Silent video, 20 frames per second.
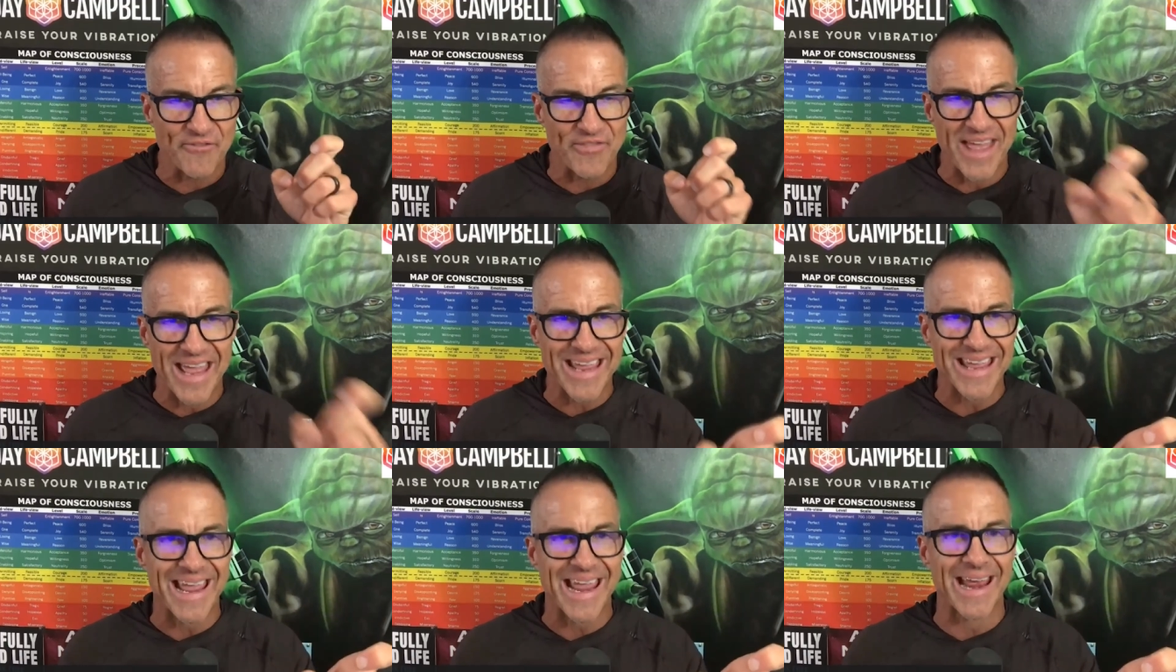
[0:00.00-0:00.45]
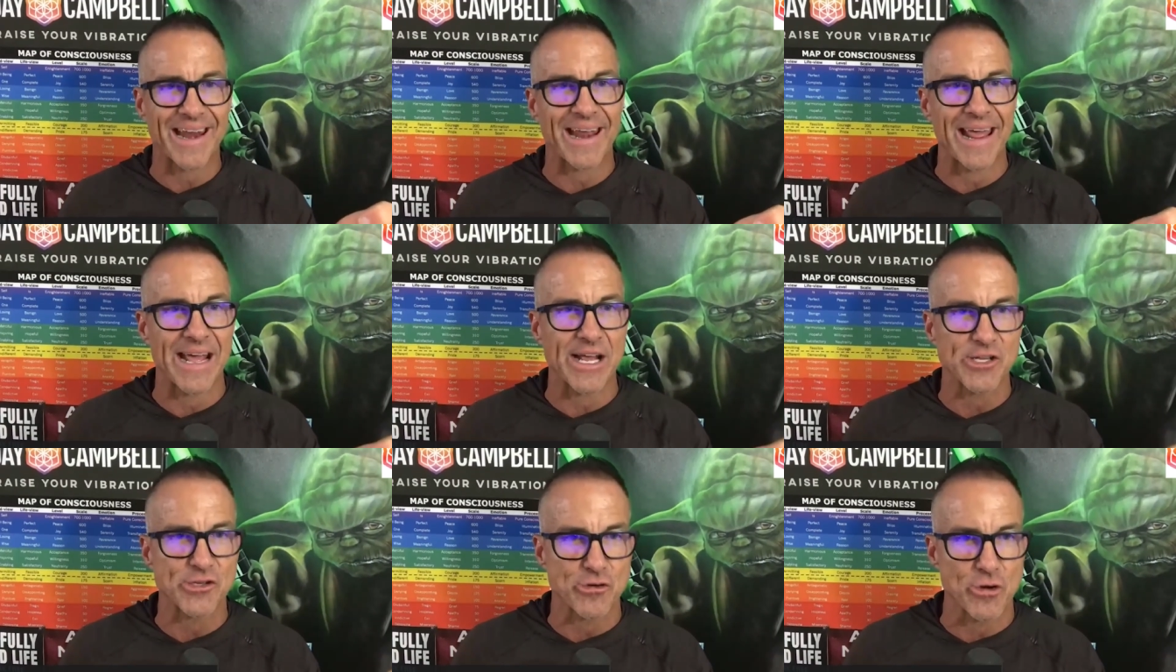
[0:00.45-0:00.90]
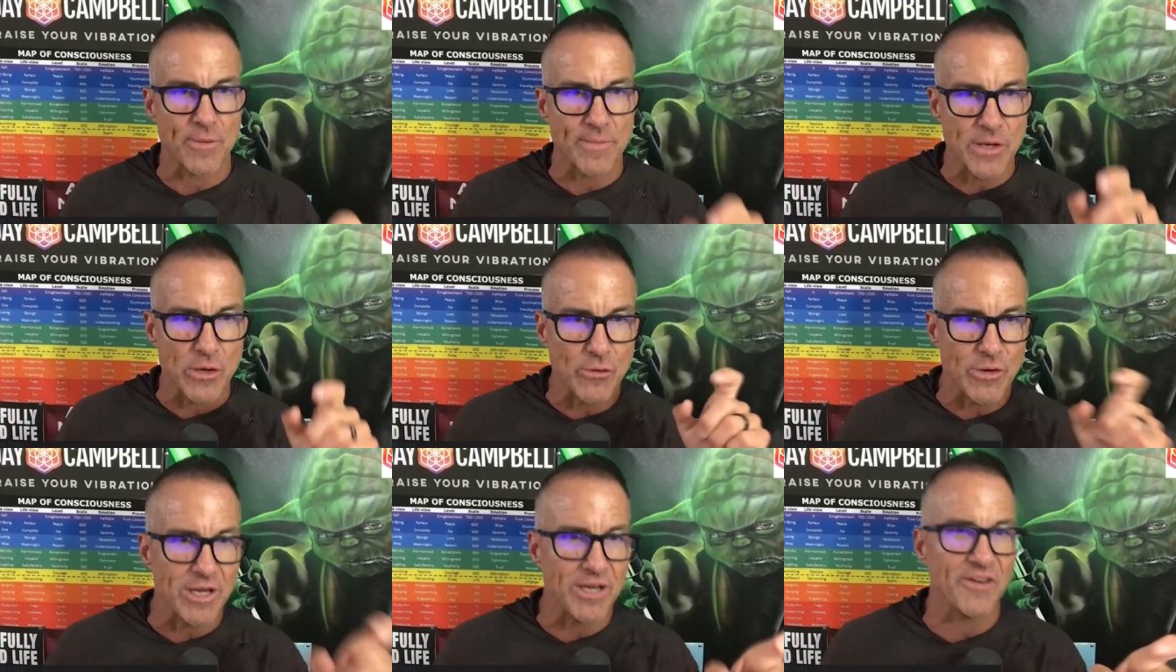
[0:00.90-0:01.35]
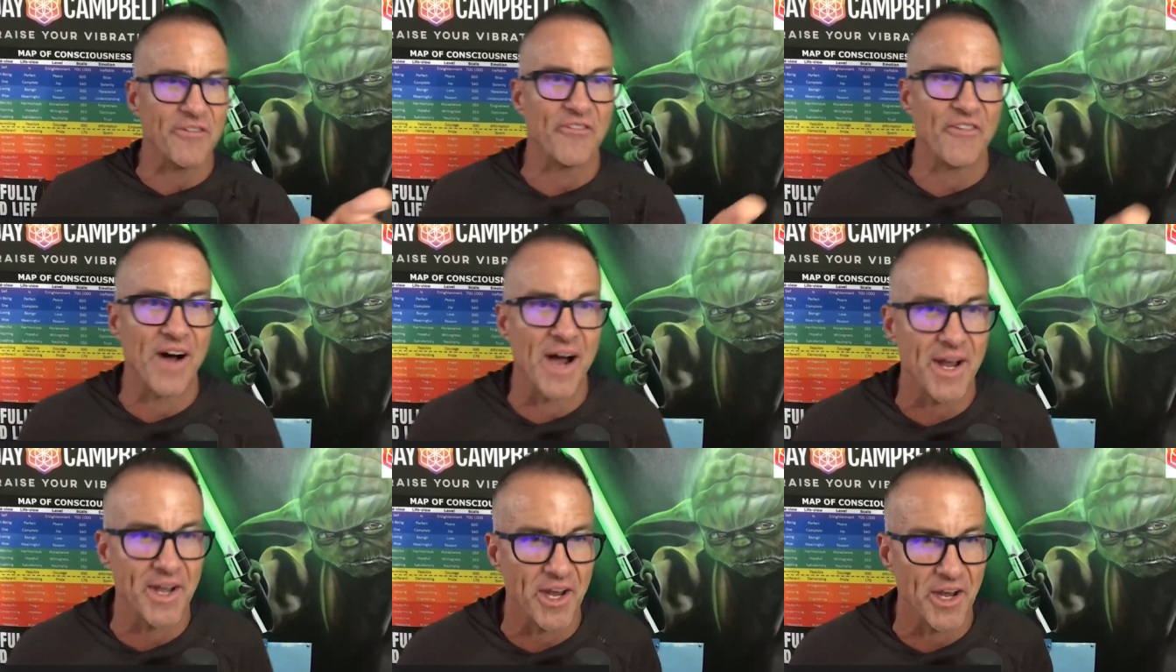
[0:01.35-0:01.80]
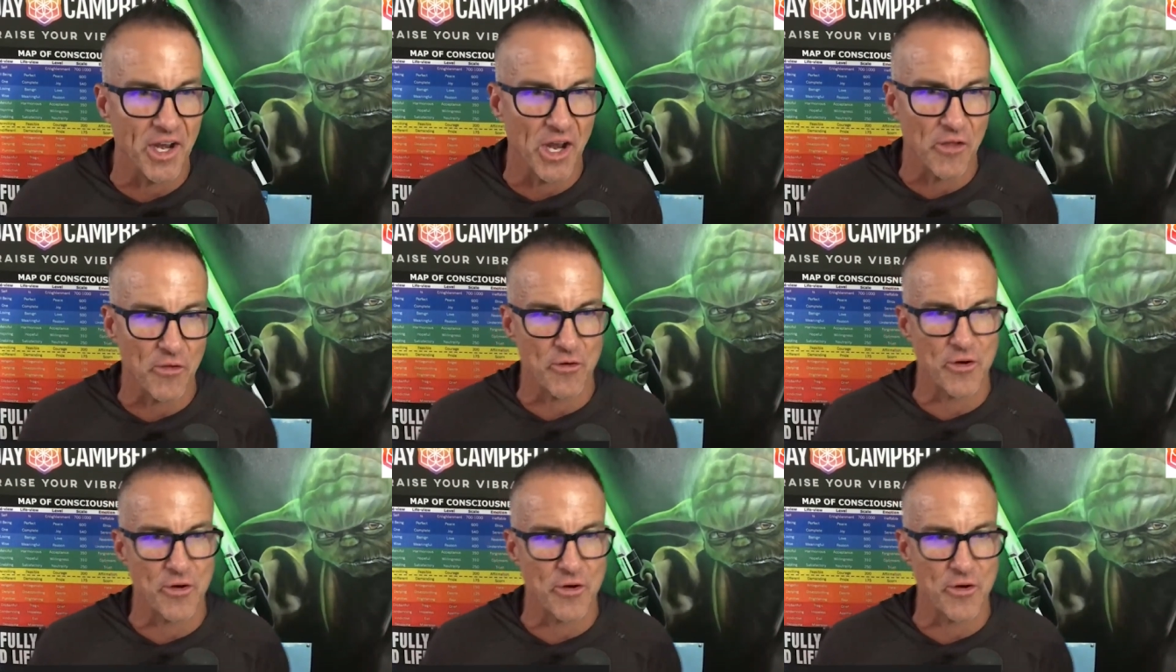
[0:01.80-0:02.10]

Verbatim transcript: they can't answer them, you need to find another